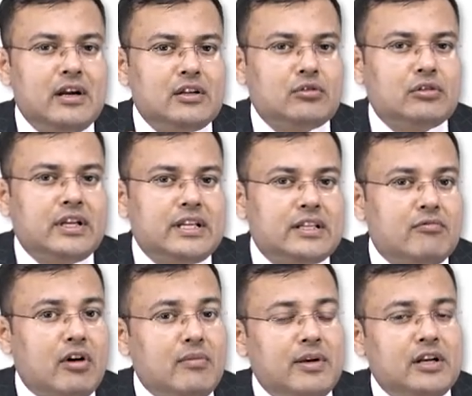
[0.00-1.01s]
So there is
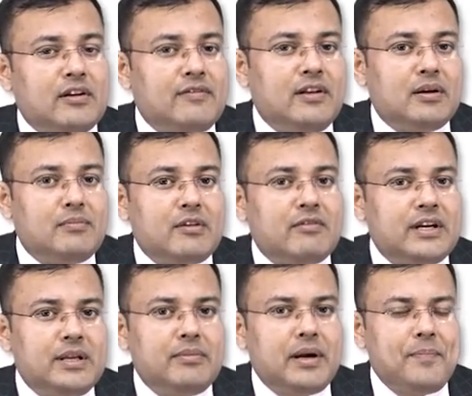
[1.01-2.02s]
involvement of lumbar
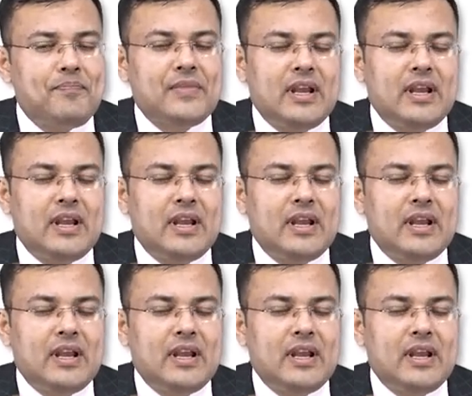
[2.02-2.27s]
vertebra.